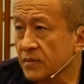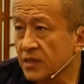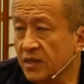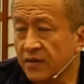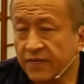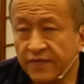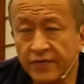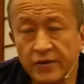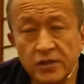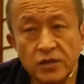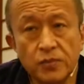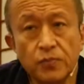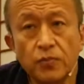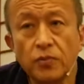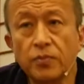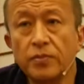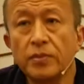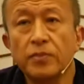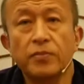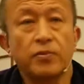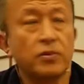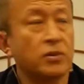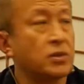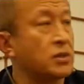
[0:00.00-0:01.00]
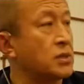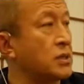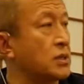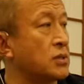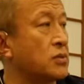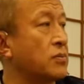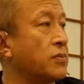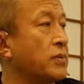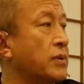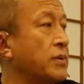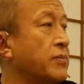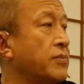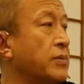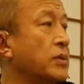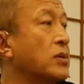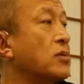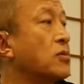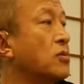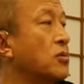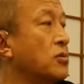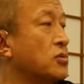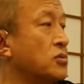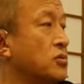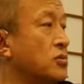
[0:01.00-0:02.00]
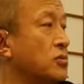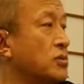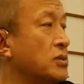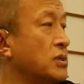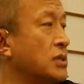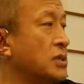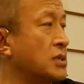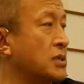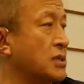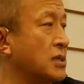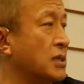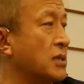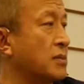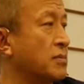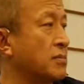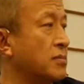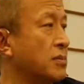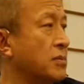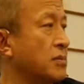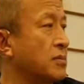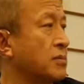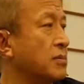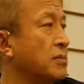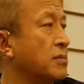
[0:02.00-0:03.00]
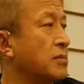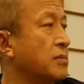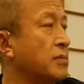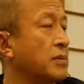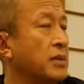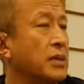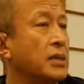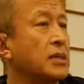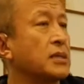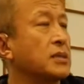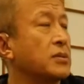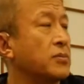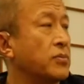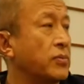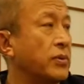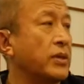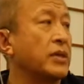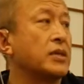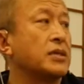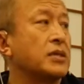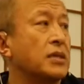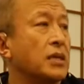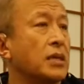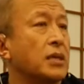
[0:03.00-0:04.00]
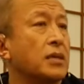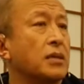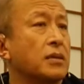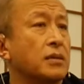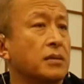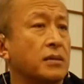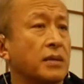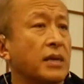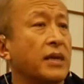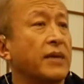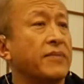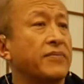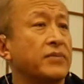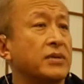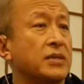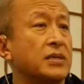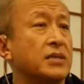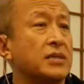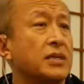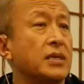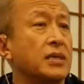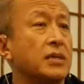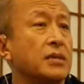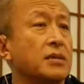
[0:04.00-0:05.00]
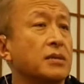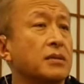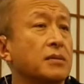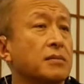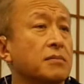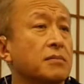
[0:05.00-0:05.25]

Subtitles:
The first Bhumi Bodhisattva will go to Istanbul and wait there every day.